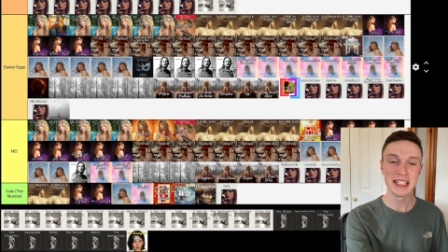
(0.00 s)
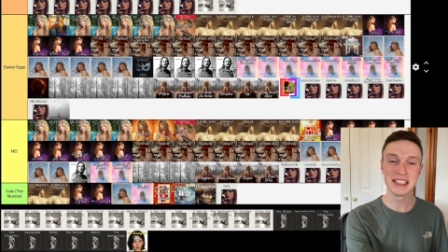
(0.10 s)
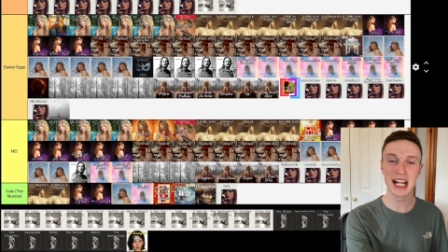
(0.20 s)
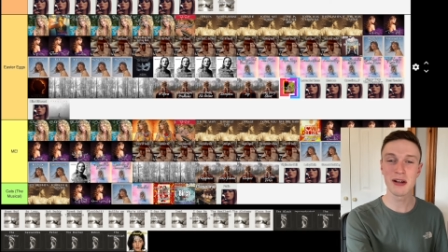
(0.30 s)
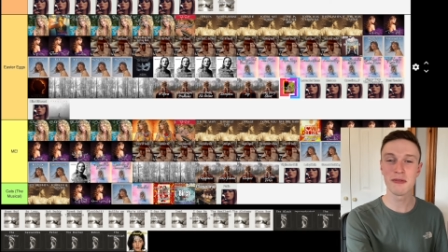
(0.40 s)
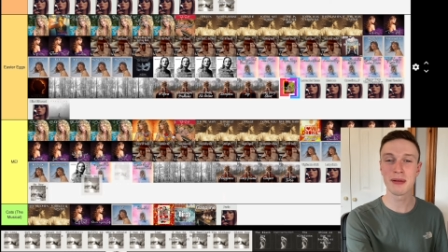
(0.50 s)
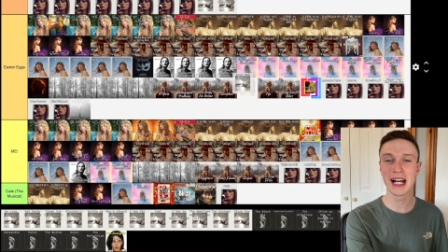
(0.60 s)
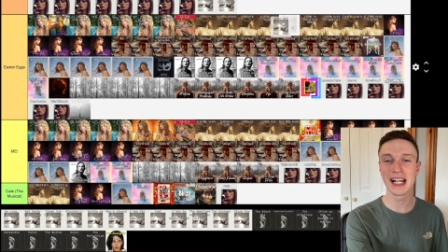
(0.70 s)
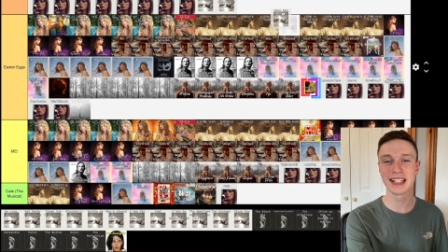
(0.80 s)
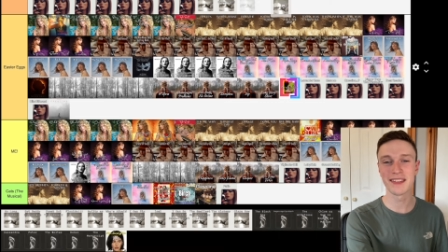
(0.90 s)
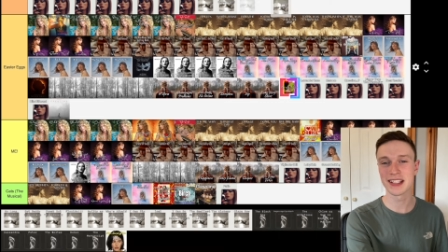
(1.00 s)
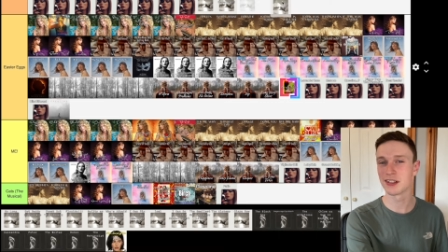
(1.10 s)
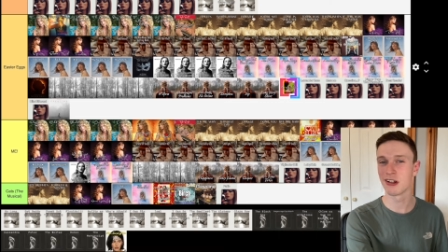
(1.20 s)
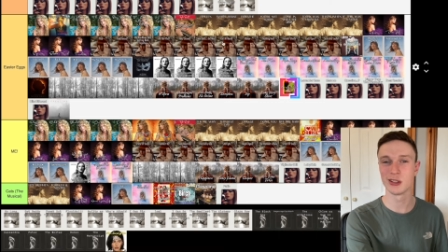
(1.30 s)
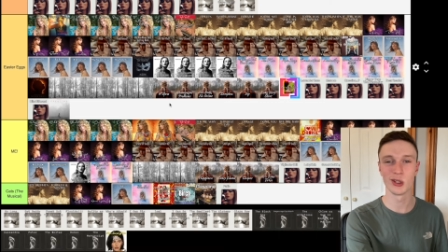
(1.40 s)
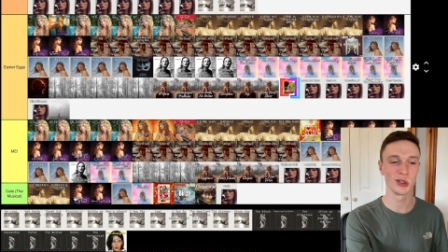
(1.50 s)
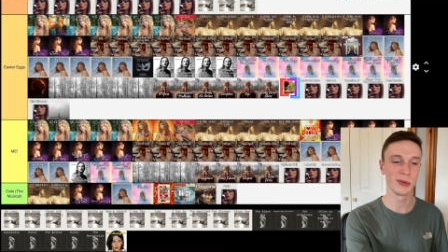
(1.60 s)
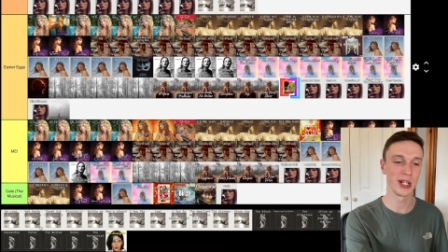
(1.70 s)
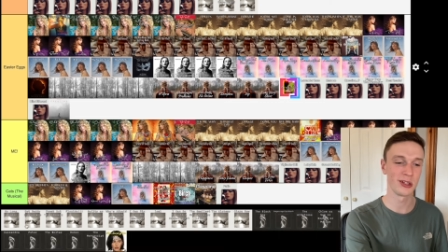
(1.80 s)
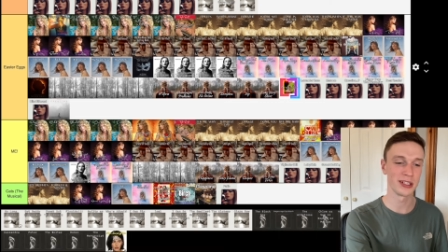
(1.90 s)
Down Bad, that's a great song, it's
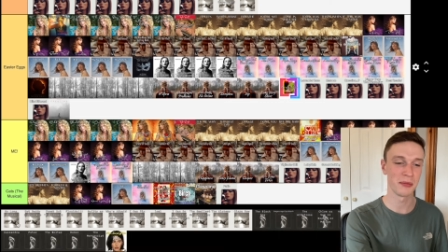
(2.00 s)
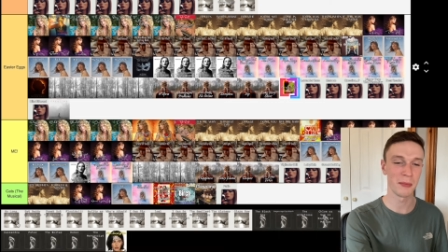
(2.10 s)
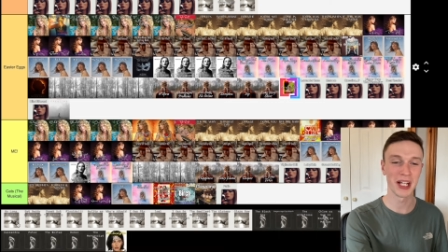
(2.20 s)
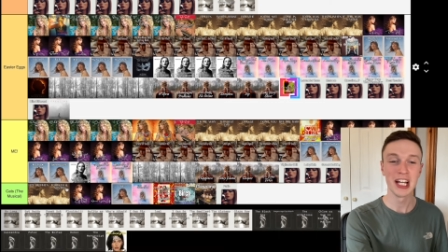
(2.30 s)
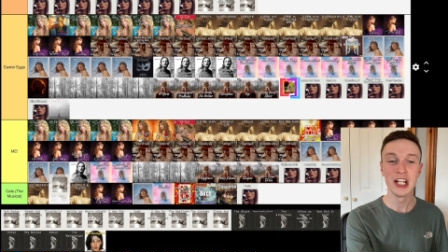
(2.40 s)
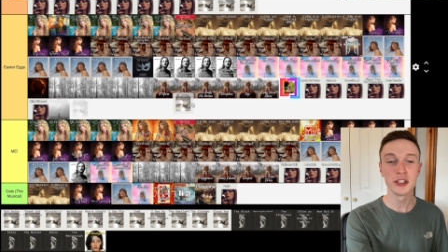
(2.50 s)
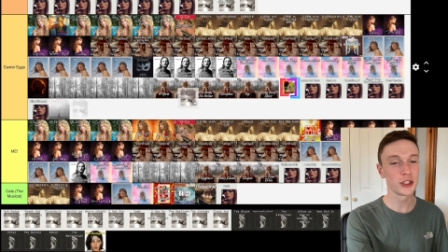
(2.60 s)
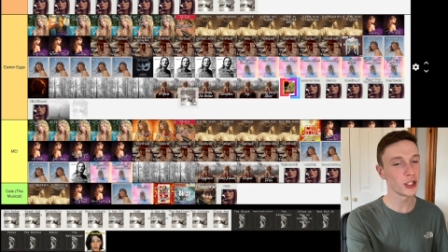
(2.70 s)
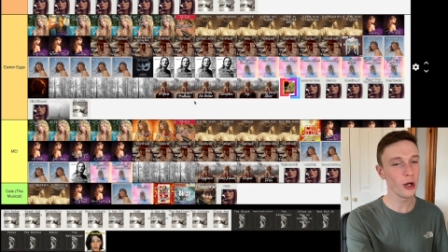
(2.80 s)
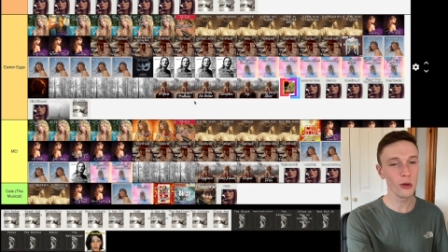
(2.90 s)
been a long time coming. So